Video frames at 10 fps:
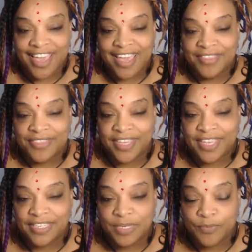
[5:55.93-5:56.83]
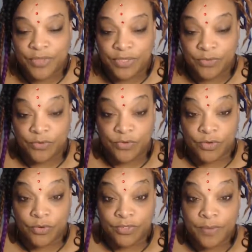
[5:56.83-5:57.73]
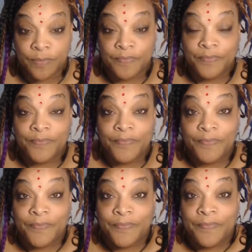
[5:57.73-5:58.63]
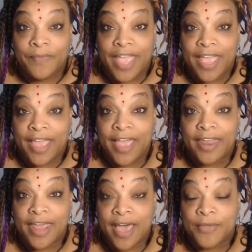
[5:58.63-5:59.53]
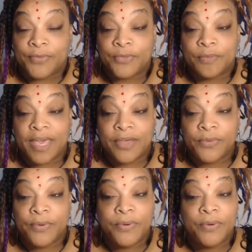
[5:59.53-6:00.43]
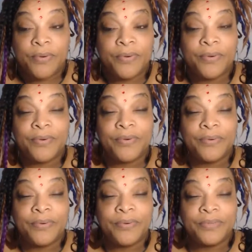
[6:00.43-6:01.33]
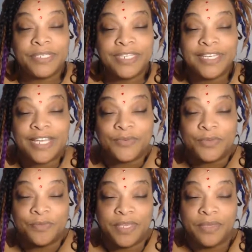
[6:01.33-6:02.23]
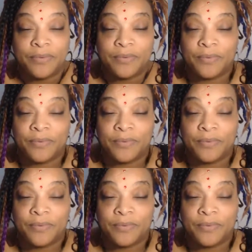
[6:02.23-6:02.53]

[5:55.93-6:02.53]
And then deep breath in through the nose and out through the mouth to connect with me.